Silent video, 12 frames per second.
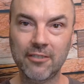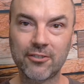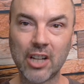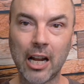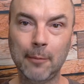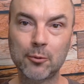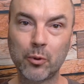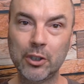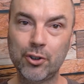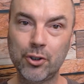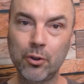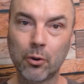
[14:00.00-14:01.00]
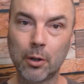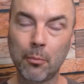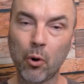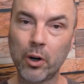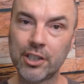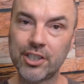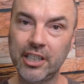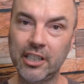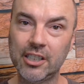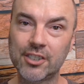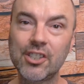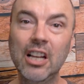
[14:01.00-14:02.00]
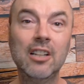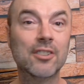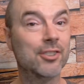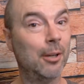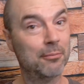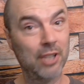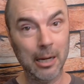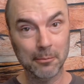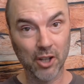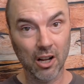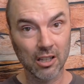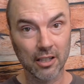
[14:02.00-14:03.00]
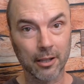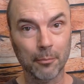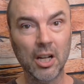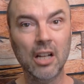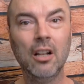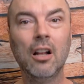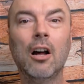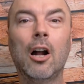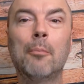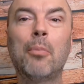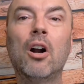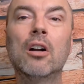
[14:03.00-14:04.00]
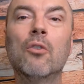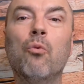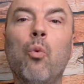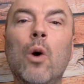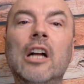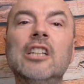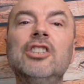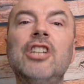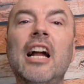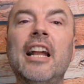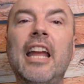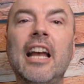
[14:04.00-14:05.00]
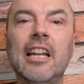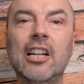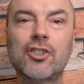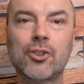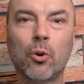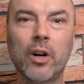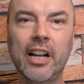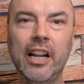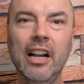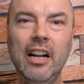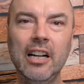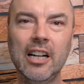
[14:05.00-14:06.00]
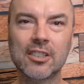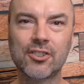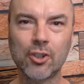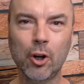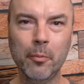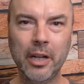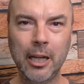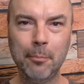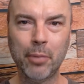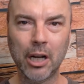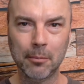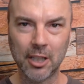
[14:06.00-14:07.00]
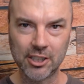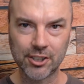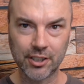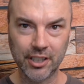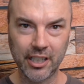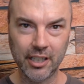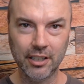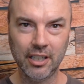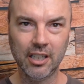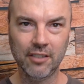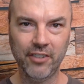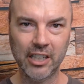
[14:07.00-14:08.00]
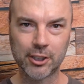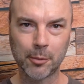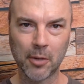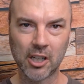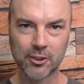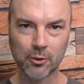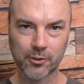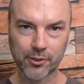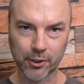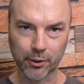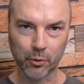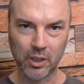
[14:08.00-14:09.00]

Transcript: times when 2 or more tiers, sometimes all of them, are part of one gigantic story, as so many published D&D adventure modules do.